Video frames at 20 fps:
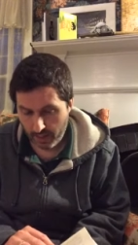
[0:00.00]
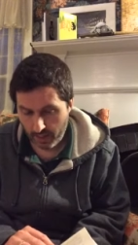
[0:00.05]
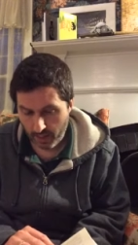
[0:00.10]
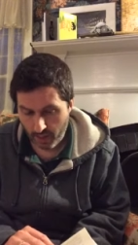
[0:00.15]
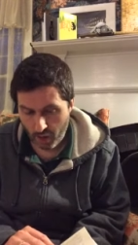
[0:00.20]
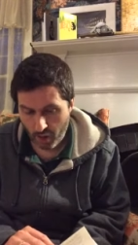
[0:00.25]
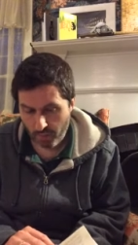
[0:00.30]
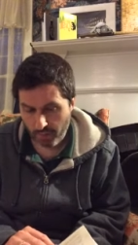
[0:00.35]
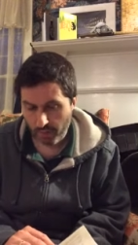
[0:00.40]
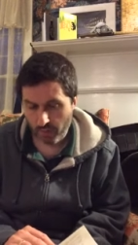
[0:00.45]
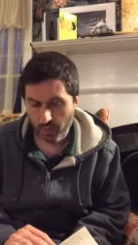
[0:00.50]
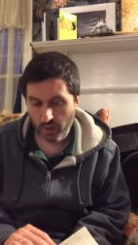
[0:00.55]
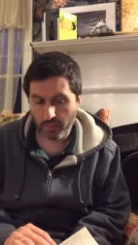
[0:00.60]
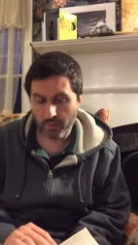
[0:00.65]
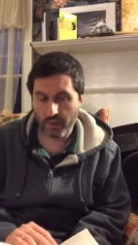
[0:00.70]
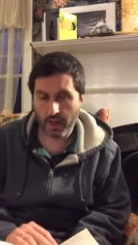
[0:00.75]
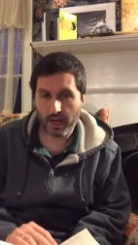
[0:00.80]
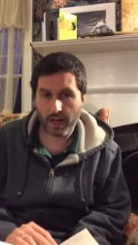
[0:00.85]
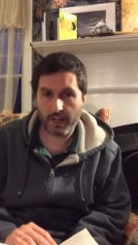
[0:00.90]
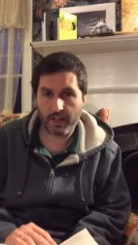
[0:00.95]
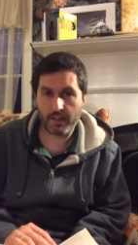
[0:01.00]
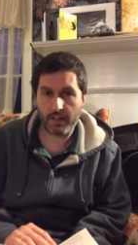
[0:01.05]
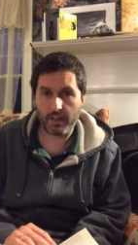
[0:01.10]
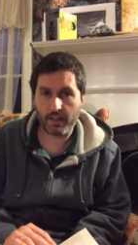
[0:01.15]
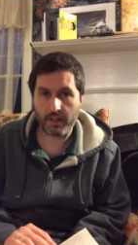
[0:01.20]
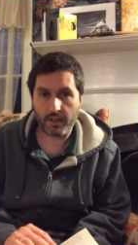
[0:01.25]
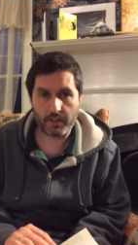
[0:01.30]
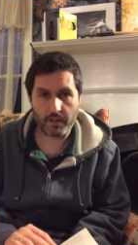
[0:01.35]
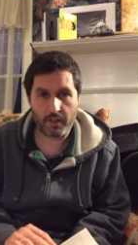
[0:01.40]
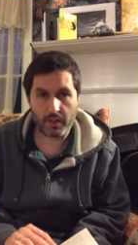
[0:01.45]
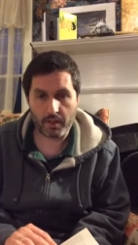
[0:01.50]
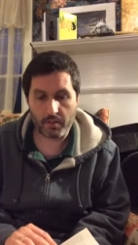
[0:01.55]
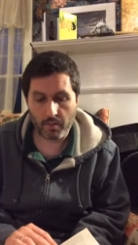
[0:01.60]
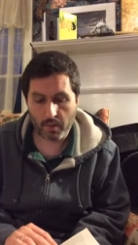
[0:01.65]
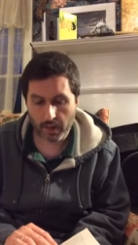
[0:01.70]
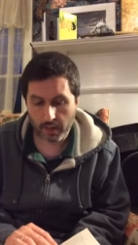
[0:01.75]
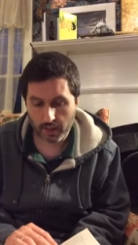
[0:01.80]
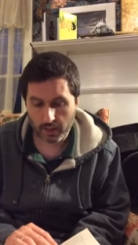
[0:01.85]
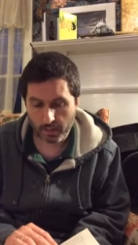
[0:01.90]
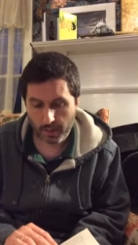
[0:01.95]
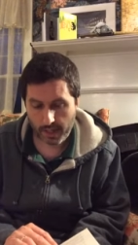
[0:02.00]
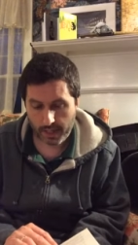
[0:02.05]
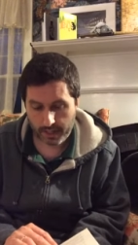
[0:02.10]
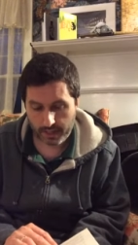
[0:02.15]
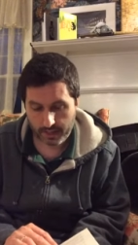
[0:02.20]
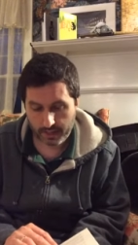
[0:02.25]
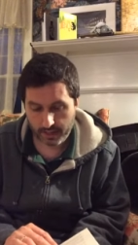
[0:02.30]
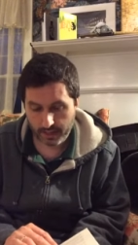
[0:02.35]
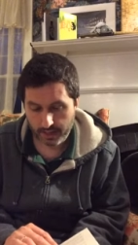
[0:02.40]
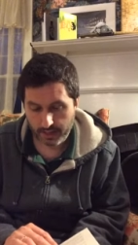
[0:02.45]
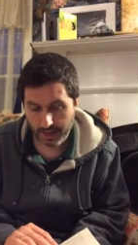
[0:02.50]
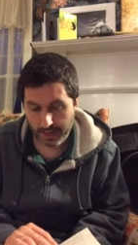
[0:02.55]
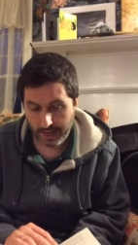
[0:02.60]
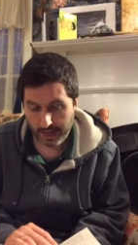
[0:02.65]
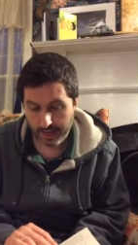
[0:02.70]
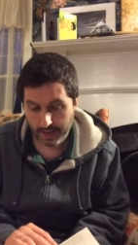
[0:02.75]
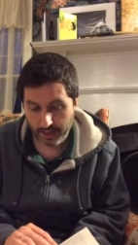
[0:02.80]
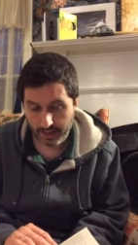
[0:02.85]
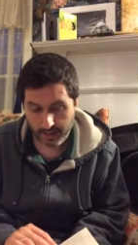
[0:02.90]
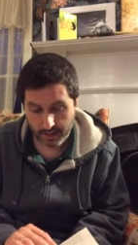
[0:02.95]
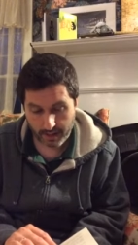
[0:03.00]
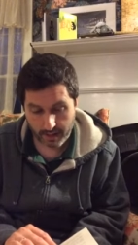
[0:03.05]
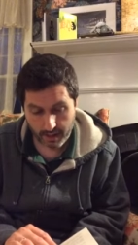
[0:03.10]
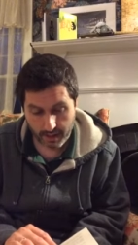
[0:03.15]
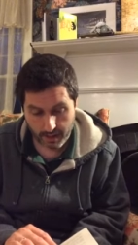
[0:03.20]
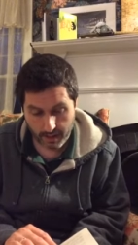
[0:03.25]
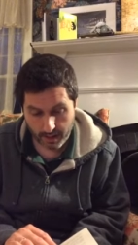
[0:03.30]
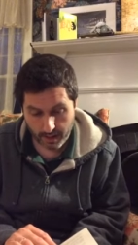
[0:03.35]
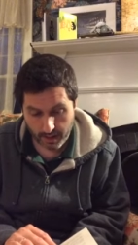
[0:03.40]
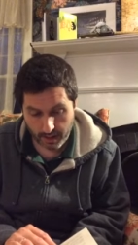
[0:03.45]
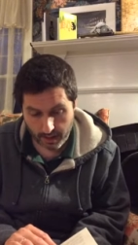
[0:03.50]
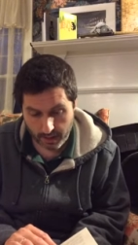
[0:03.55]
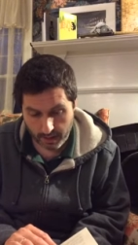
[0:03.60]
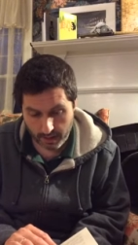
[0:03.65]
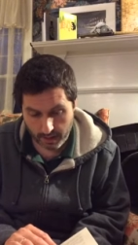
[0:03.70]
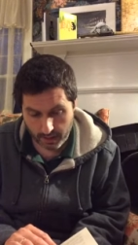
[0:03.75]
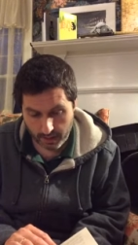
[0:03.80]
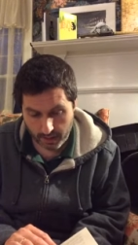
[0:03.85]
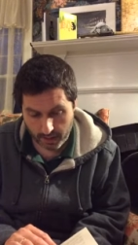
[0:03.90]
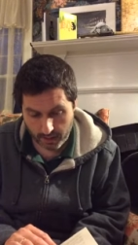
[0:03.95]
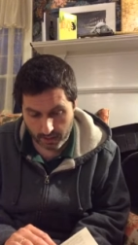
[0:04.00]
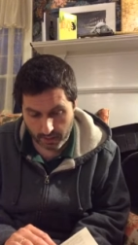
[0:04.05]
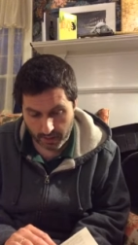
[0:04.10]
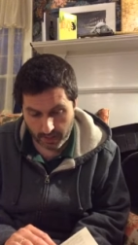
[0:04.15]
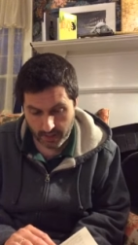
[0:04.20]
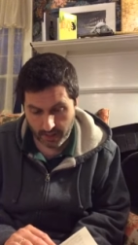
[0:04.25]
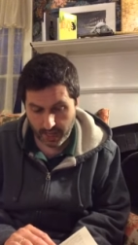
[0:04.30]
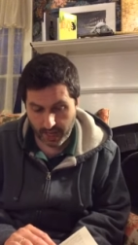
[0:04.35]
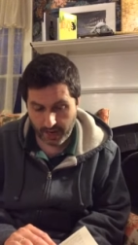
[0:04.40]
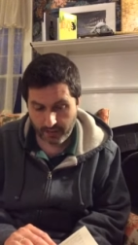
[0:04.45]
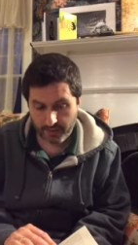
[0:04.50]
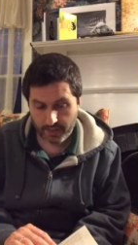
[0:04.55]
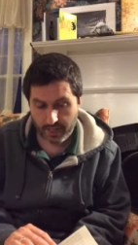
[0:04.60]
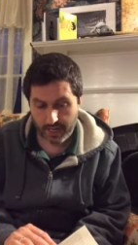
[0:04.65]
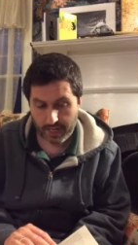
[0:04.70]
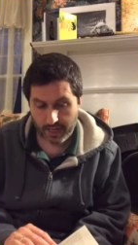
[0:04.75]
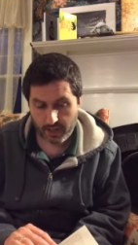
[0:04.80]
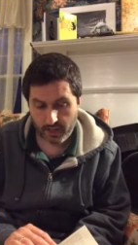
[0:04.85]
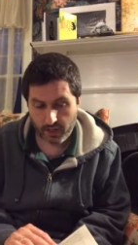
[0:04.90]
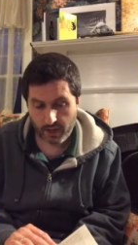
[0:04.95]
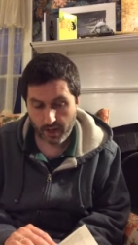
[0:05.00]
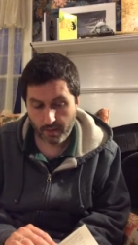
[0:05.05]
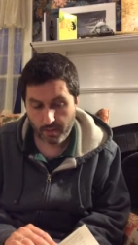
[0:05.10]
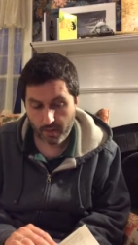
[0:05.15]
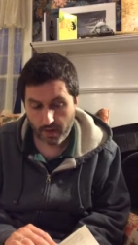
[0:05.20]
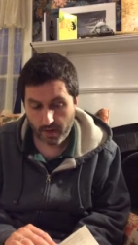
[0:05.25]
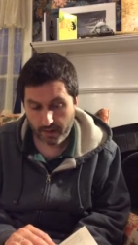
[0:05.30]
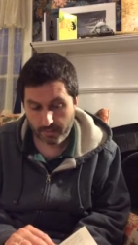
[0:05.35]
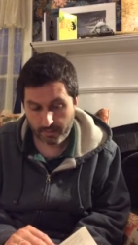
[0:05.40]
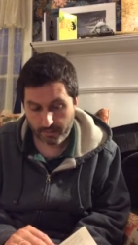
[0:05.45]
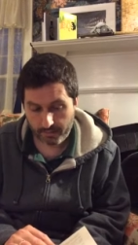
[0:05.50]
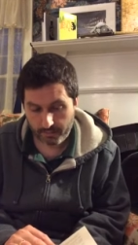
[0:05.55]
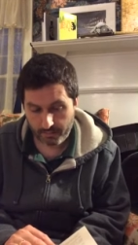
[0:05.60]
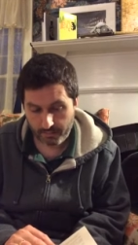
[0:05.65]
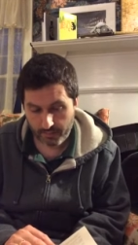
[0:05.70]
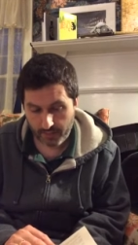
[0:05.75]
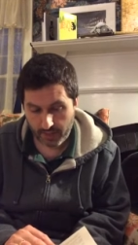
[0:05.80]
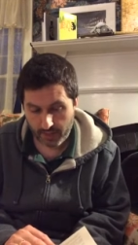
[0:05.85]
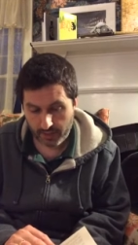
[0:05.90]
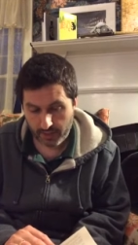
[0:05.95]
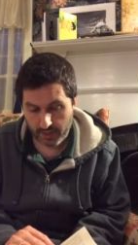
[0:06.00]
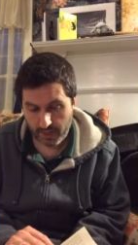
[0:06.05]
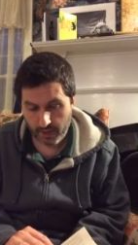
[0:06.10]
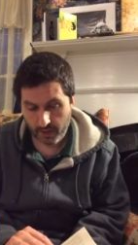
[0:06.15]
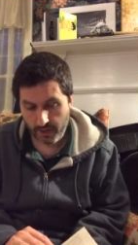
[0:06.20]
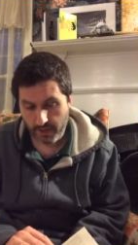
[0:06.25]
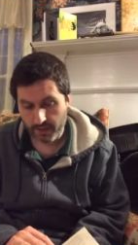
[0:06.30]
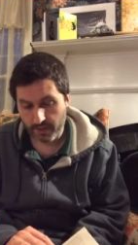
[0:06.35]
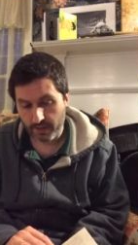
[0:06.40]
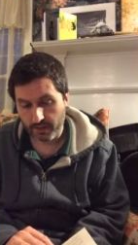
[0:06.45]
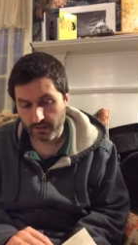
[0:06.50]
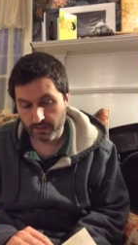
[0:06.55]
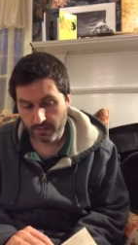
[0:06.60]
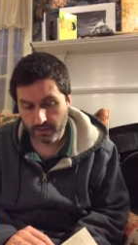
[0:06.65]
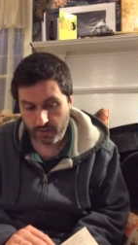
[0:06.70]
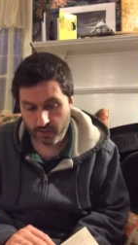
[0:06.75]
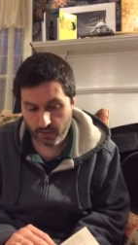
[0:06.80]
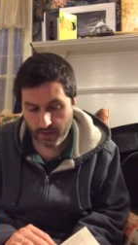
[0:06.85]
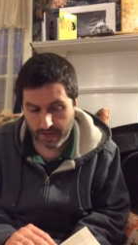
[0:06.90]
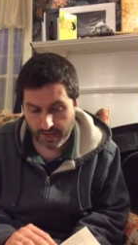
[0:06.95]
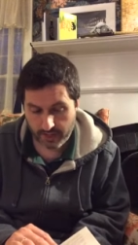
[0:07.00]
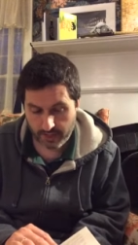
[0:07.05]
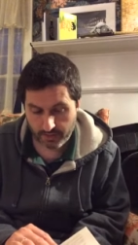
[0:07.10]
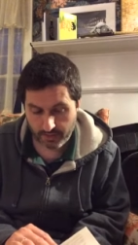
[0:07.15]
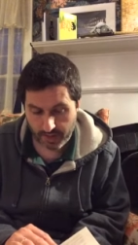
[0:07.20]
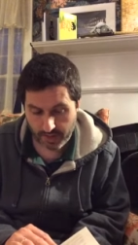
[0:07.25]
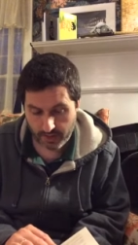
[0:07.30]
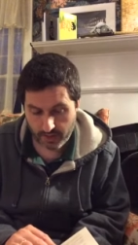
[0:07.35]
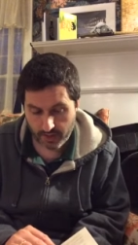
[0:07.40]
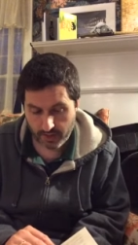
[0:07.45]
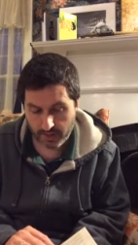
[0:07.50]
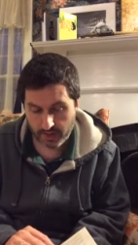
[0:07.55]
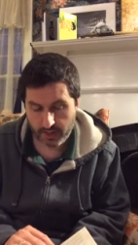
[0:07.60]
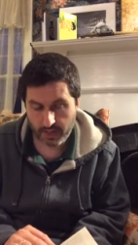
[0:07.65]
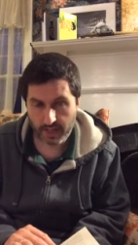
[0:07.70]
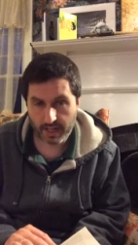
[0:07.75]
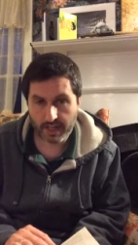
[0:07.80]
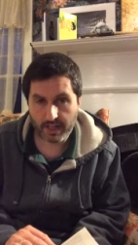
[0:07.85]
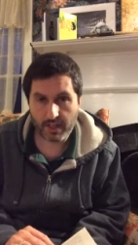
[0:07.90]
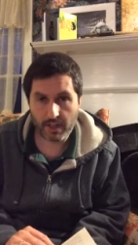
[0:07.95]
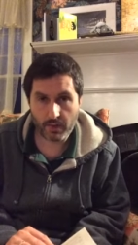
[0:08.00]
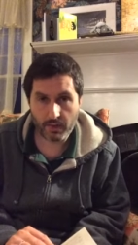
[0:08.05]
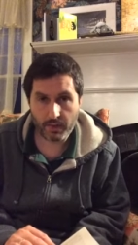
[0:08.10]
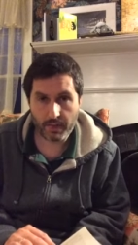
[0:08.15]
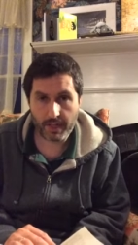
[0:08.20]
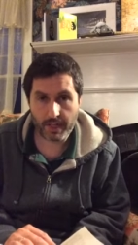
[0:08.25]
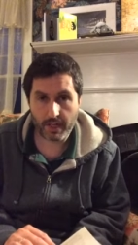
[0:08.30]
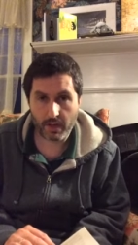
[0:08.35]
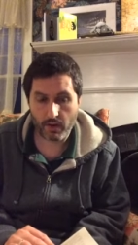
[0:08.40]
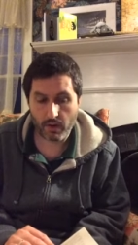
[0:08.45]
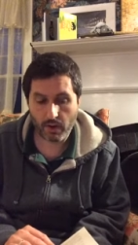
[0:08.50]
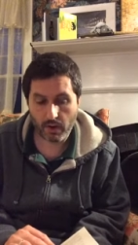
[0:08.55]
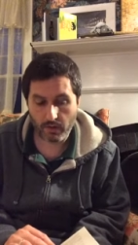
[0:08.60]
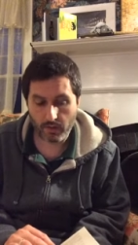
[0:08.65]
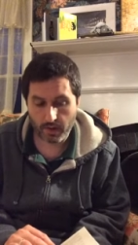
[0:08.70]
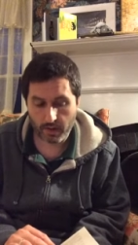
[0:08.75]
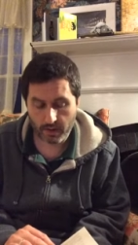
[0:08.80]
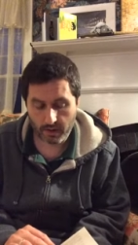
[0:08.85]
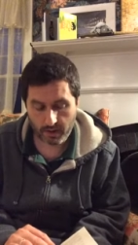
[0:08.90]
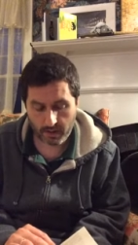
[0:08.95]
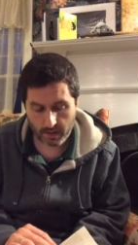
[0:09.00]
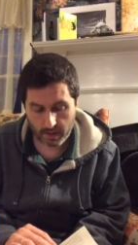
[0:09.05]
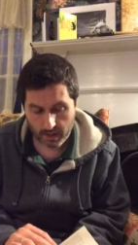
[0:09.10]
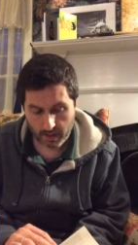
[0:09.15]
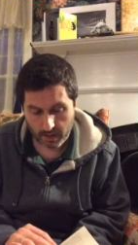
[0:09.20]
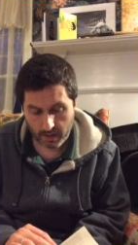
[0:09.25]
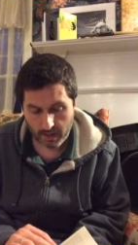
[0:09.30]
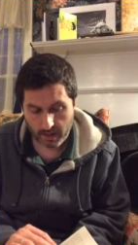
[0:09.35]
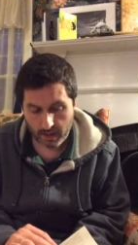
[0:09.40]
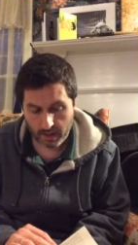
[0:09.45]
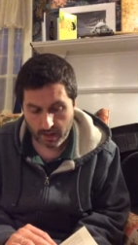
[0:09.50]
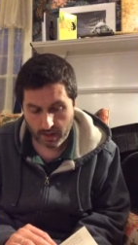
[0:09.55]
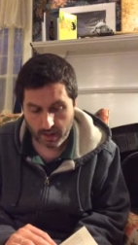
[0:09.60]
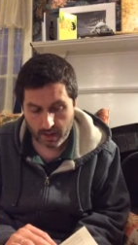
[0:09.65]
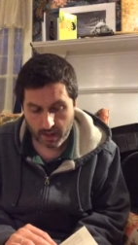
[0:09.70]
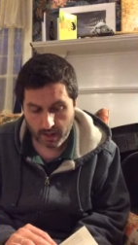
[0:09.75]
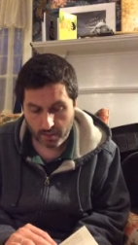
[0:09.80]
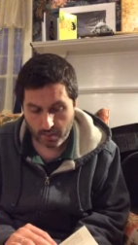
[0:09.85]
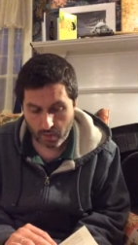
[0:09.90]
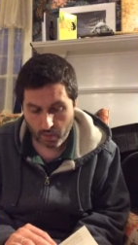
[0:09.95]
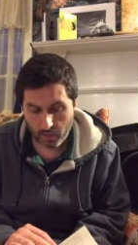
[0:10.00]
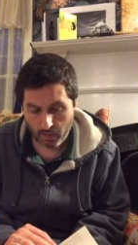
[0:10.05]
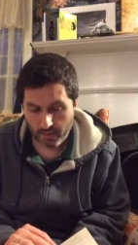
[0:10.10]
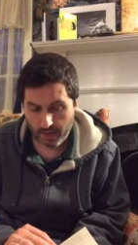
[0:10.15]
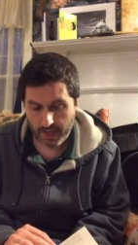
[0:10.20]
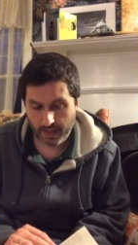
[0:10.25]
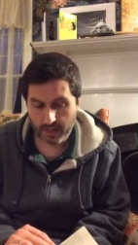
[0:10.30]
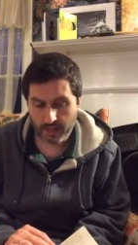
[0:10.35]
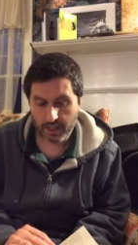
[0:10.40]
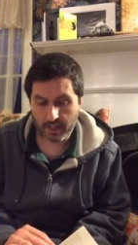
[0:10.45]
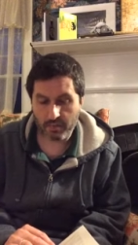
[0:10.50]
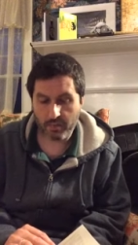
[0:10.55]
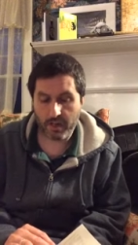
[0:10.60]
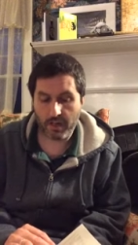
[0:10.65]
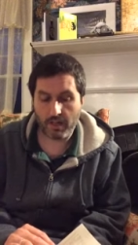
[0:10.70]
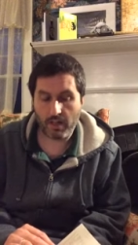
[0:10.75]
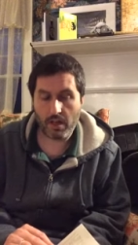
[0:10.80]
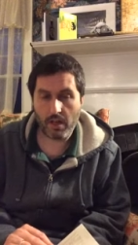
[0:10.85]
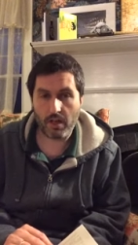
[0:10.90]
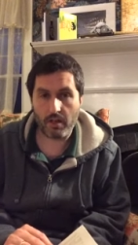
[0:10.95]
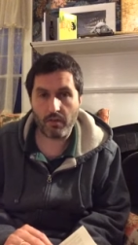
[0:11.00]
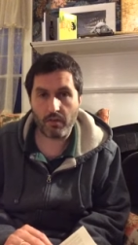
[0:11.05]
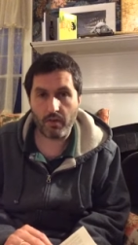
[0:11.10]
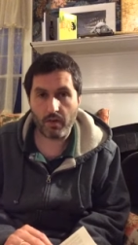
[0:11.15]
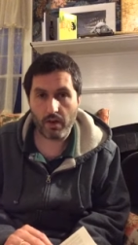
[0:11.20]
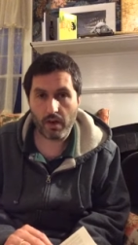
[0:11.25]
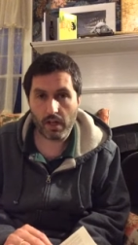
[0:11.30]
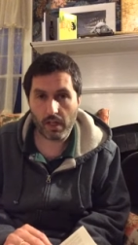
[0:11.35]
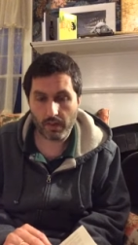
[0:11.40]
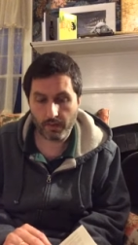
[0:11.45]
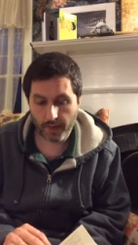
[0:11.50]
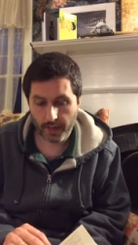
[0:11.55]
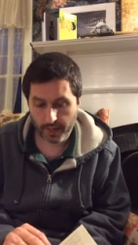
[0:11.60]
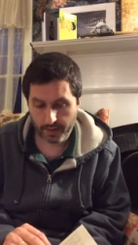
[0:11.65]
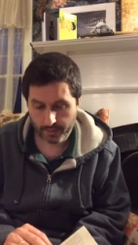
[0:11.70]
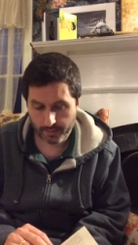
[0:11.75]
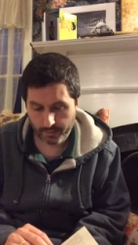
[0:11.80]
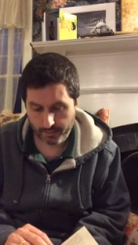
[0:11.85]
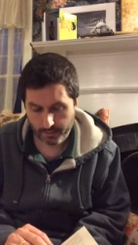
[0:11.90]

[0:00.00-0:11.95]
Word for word: I open one box and there's a smaller box inside. There's much I have to catch you up on, a series of strange adventures that I don't think are over. And poor Rents has been along for all of it.